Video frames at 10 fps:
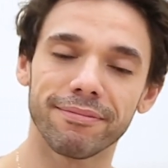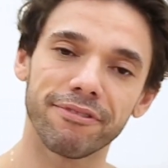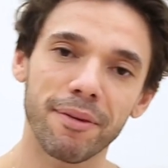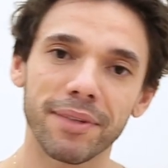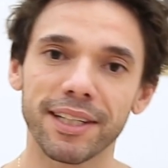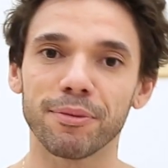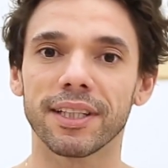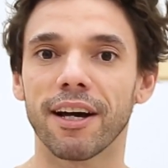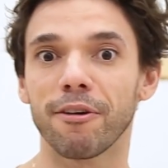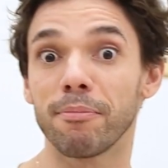family
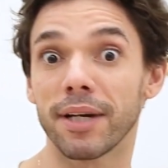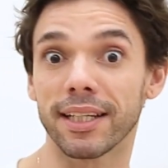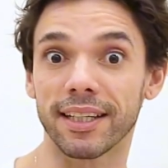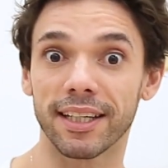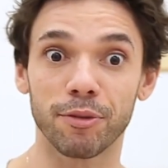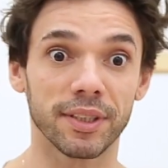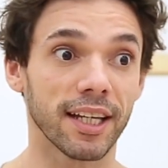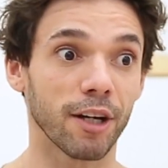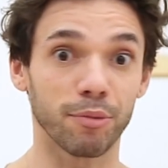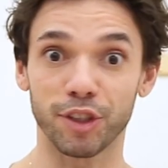without money and
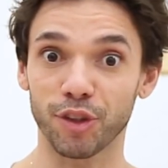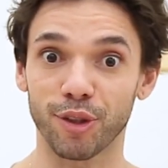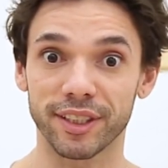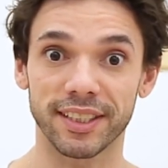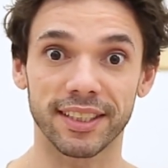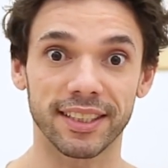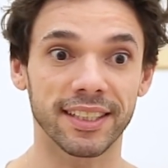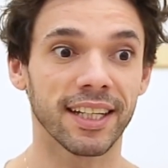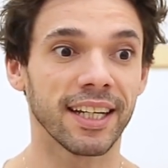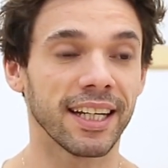without resources,